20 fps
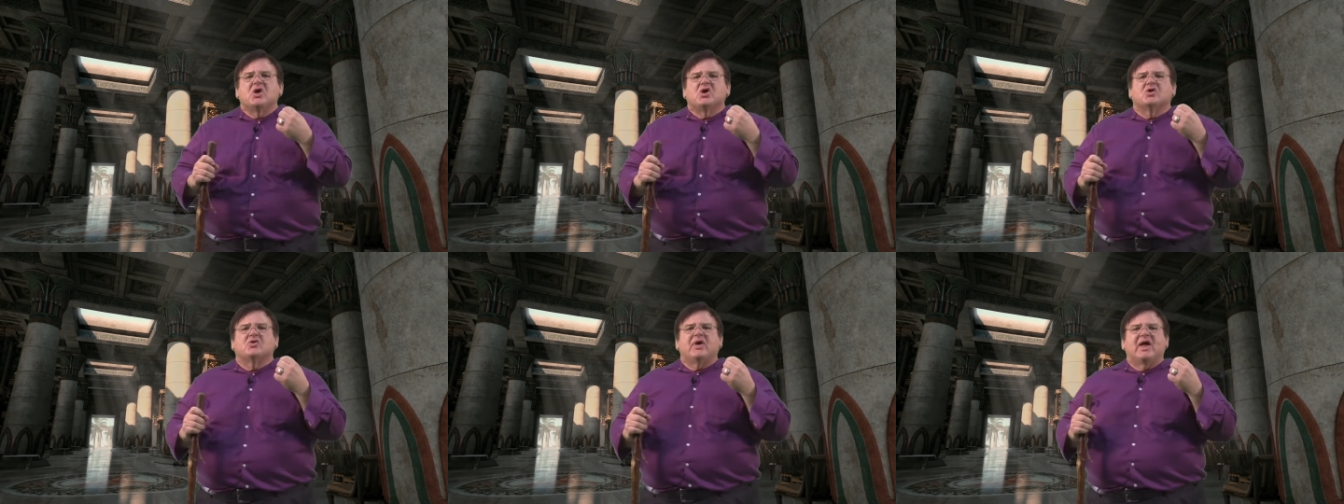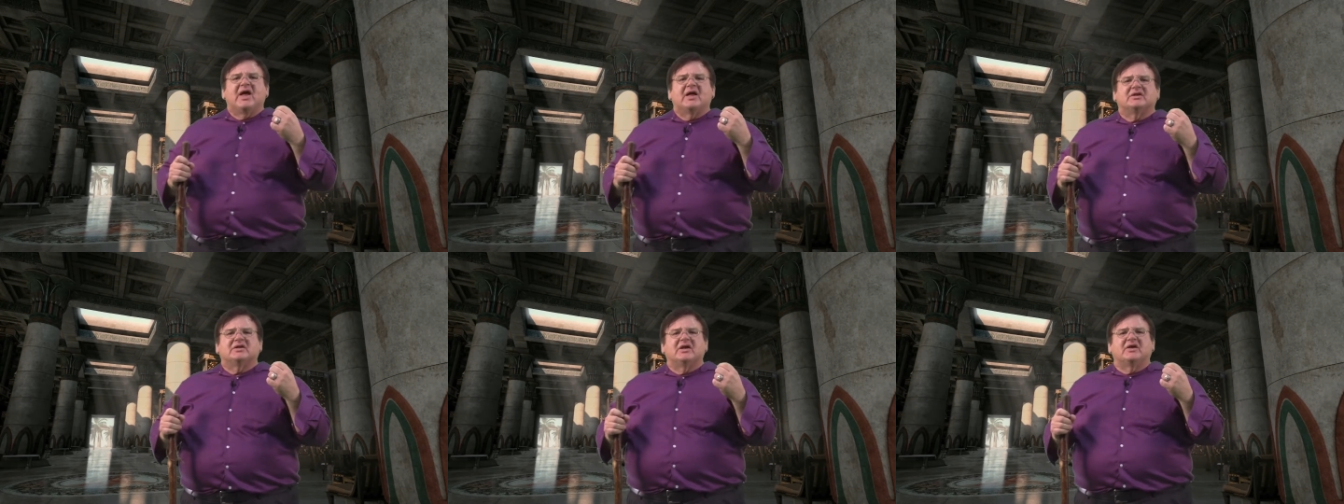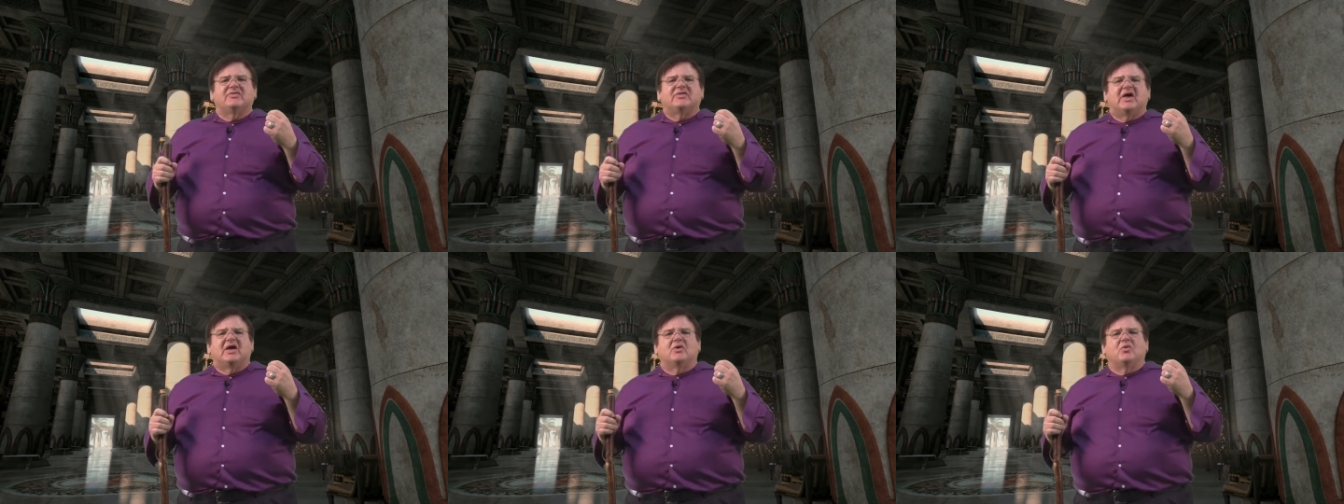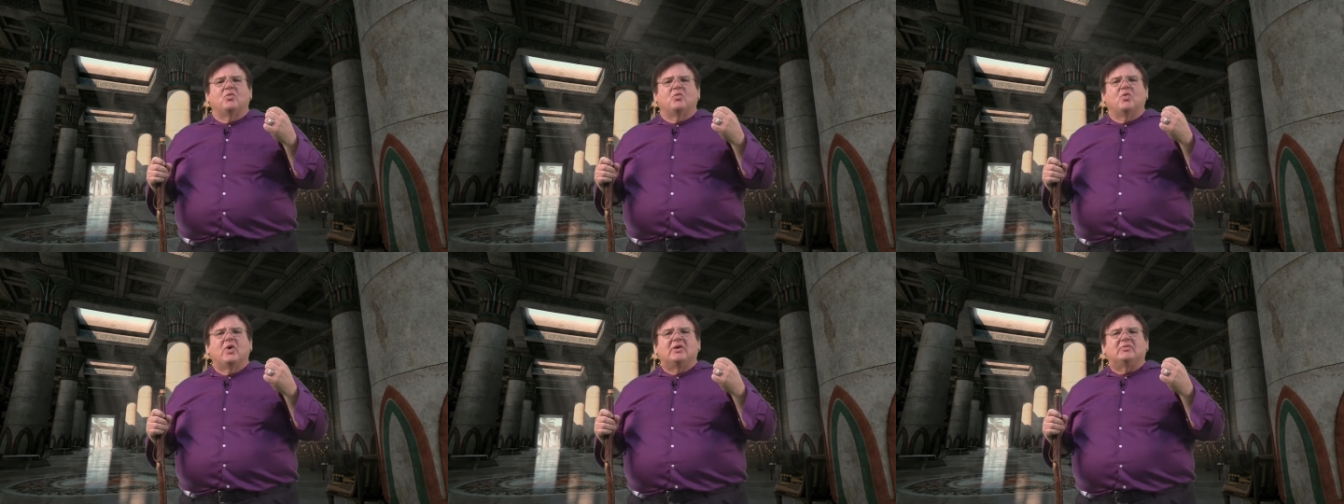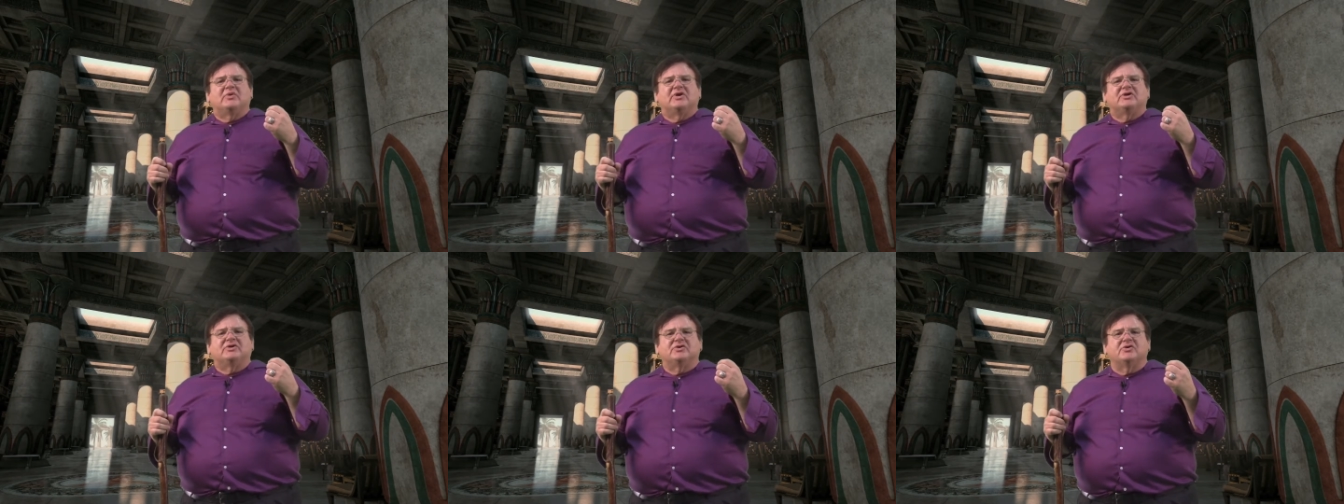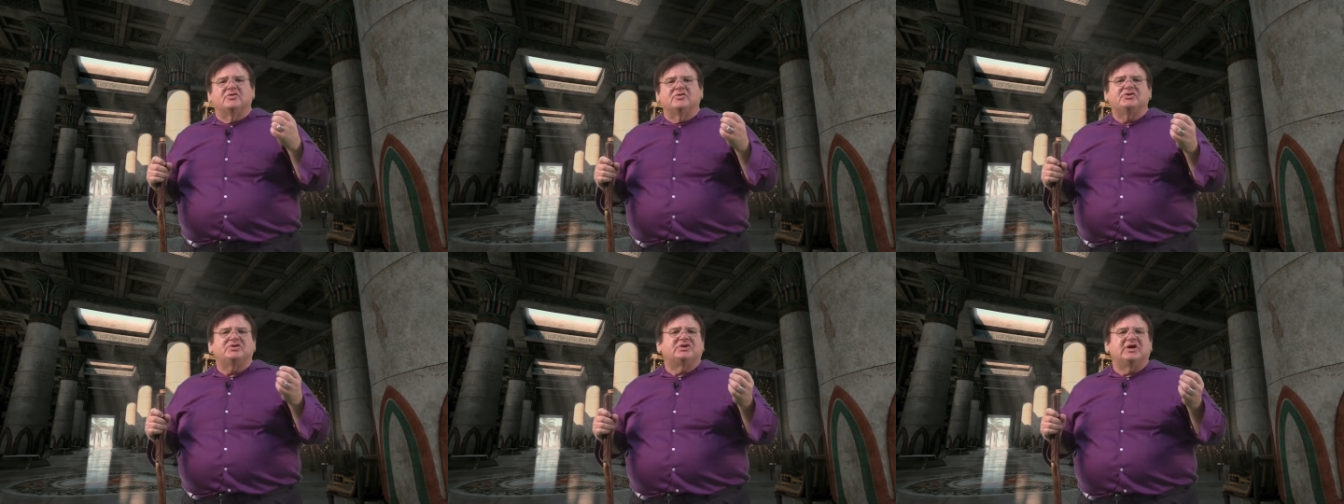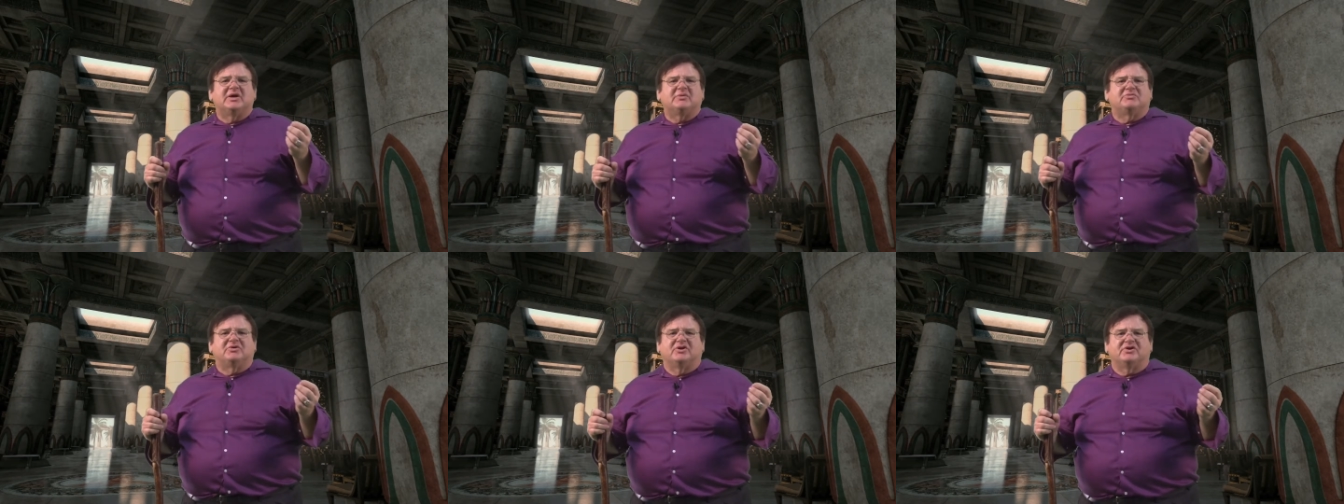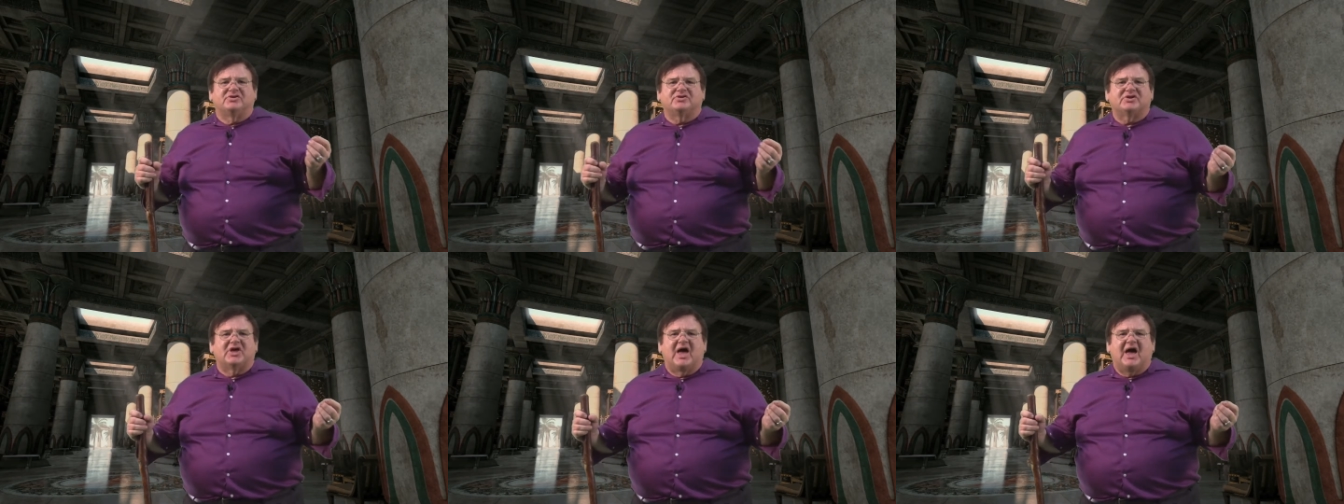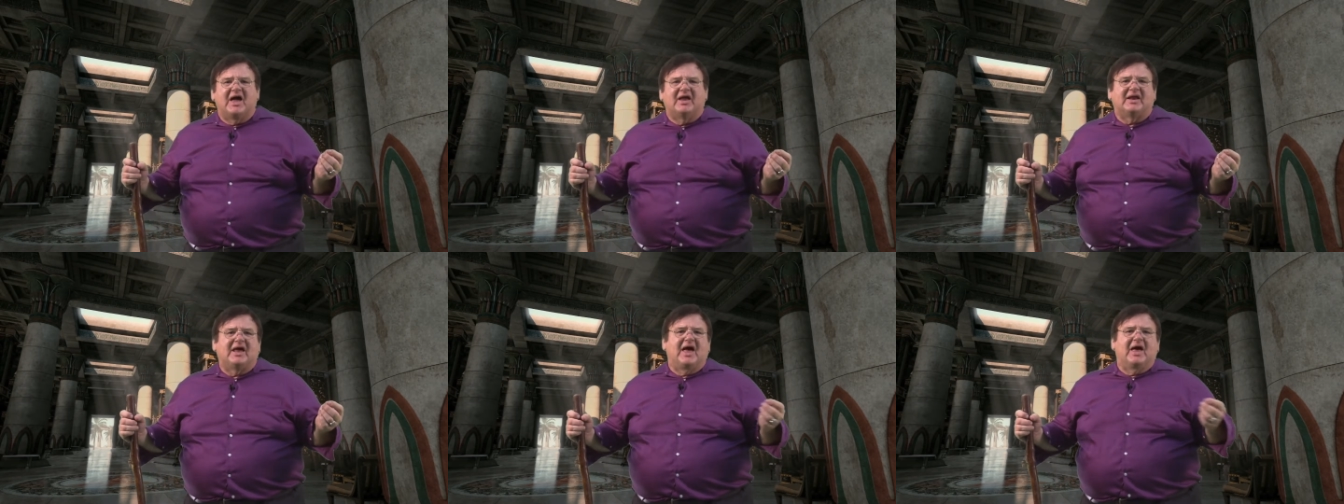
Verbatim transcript: Granting that when we do seem to decide